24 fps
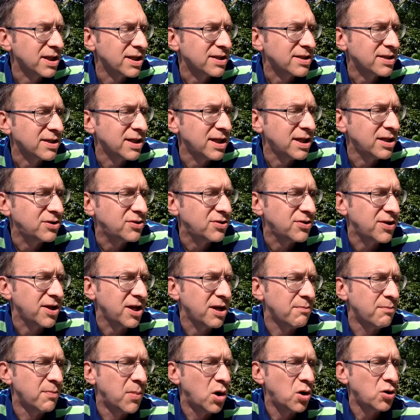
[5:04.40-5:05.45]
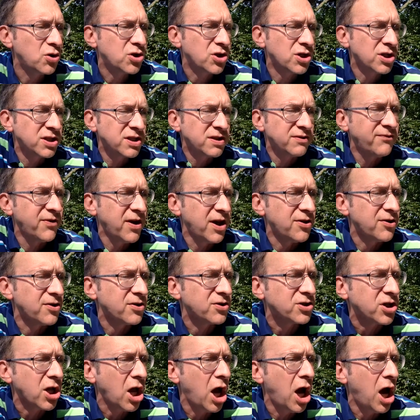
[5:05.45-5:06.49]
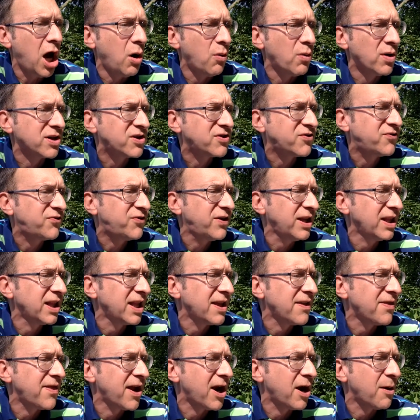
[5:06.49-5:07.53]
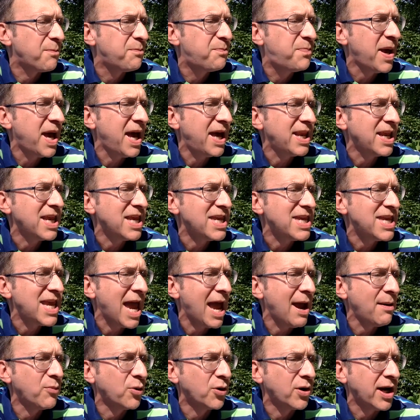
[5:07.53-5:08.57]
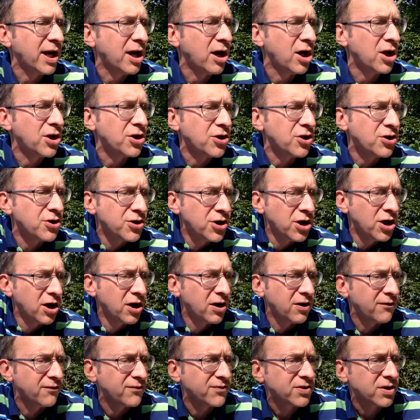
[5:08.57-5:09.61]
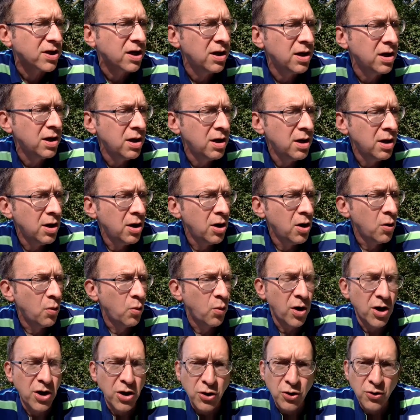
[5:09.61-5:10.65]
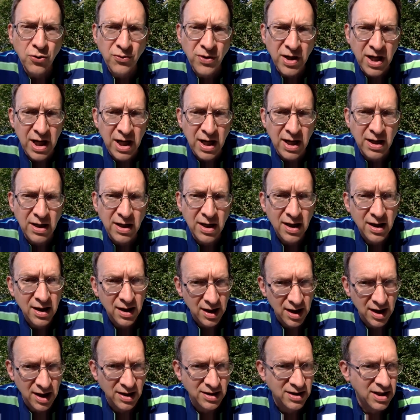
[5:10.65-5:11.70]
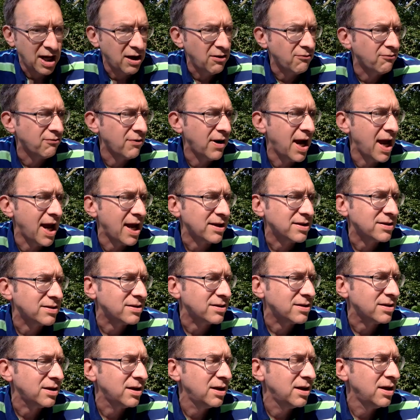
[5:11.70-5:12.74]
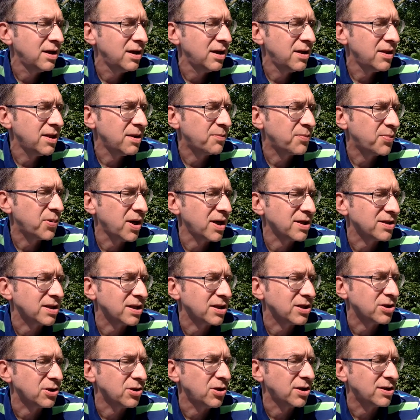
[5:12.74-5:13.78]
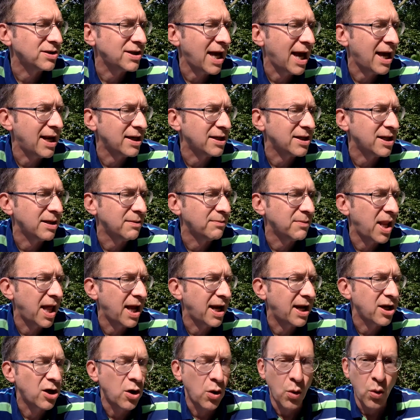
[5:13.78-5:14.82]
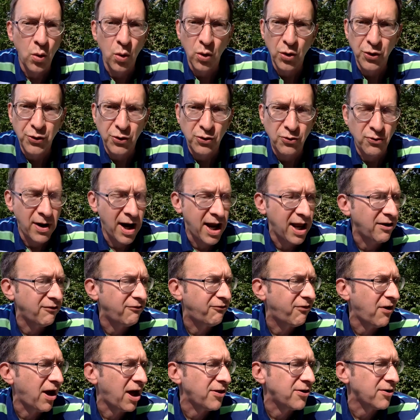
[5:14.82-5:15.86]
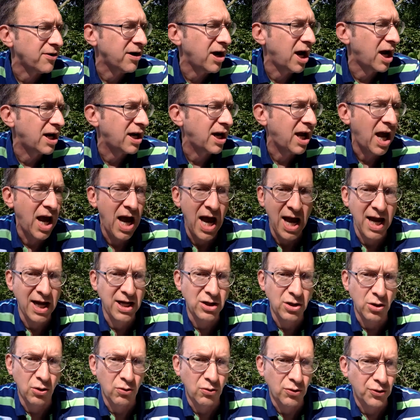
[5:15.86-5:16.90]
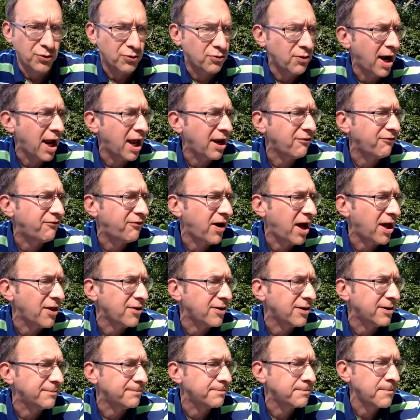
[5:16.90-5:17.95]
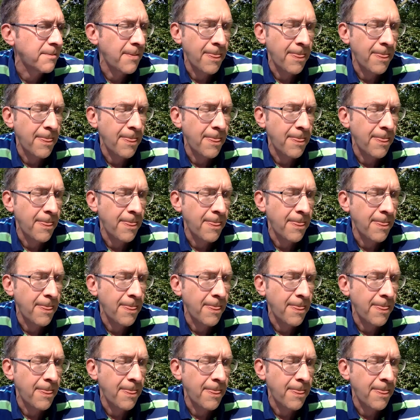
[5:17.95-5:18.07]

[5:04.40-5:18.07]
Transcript: listening to the emotions of others, always feeling their petty yammering on your nerves. What you need is a rest. Presence looked out at him like an old grandfather, a kind old grandfather.